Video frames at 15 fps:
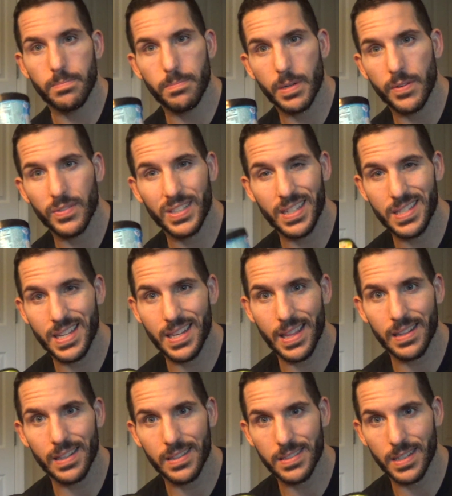but if it tastes
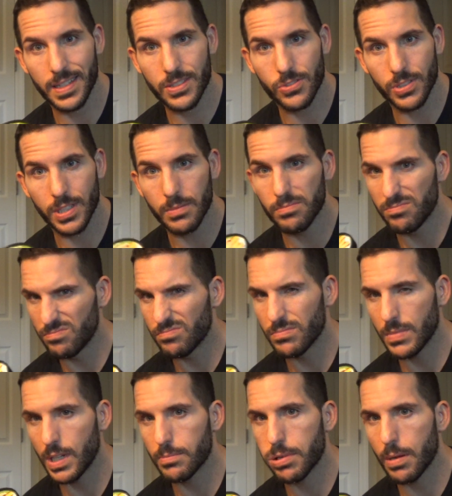anything like this ice cream,
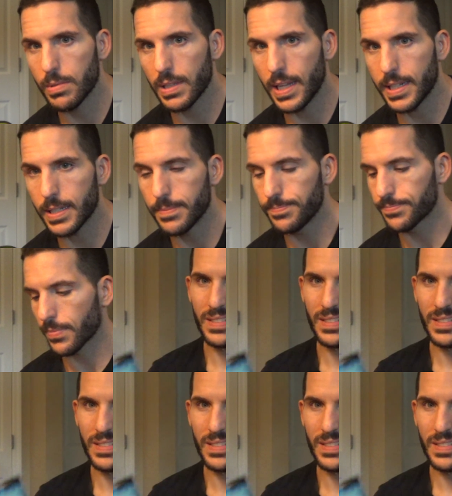I'd probably like it.